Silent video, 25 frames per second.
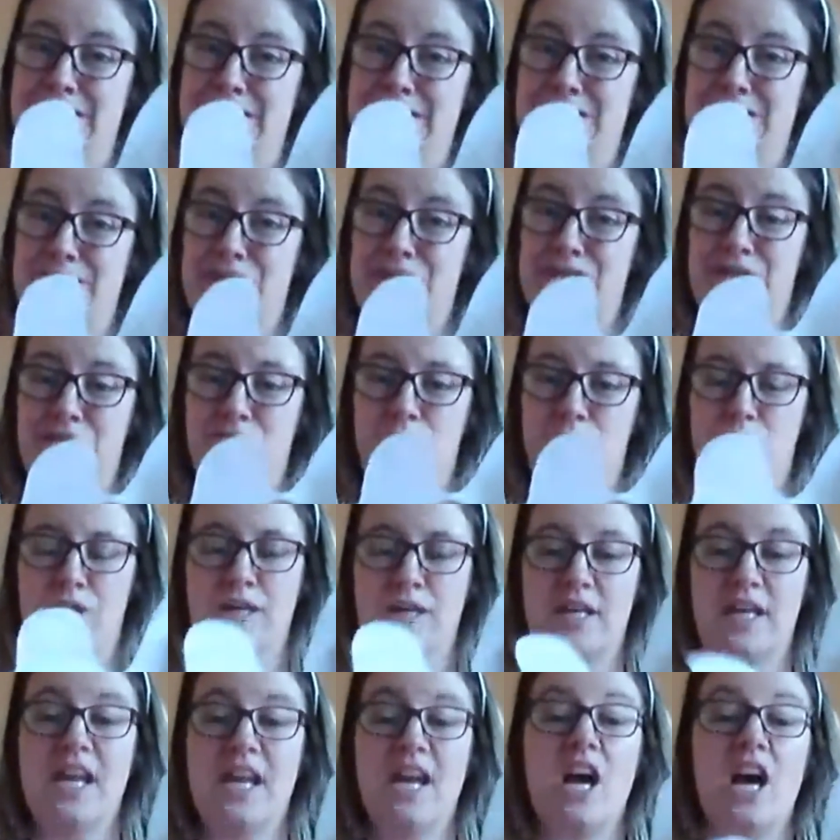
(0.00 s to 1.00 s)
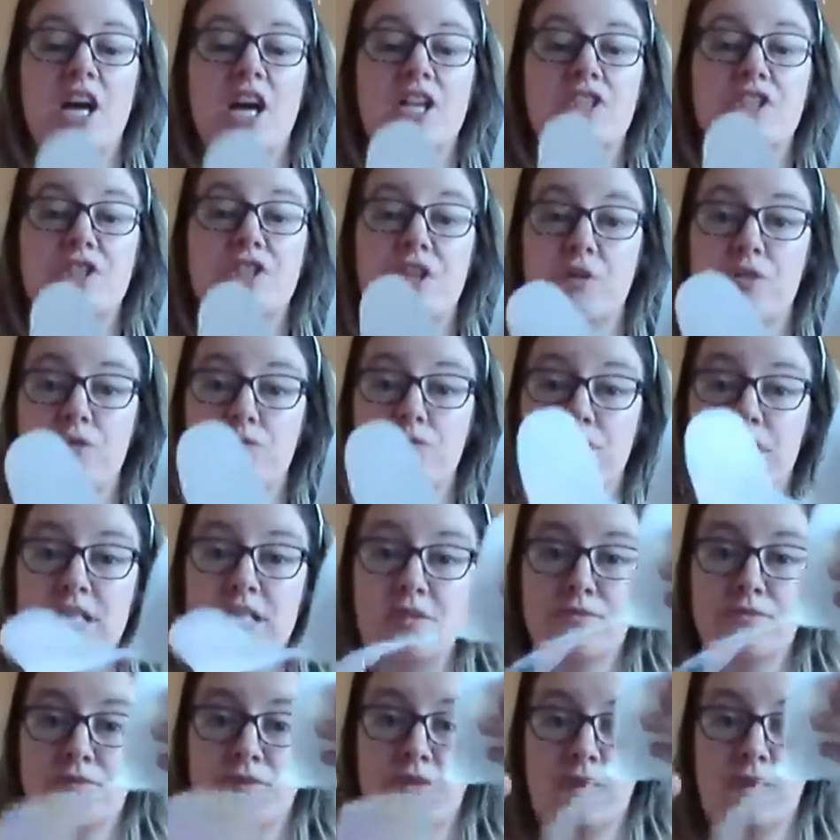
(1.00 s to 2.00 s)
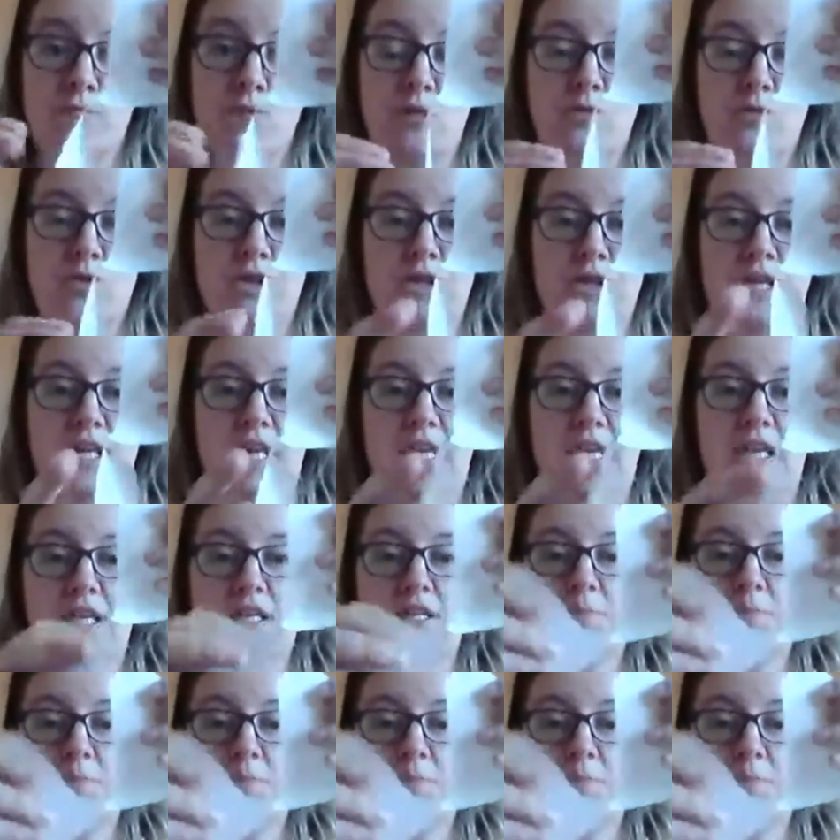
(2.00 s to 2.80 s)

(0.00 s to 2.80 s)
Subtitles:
which didn't work. And do you know the reason for them not working? Is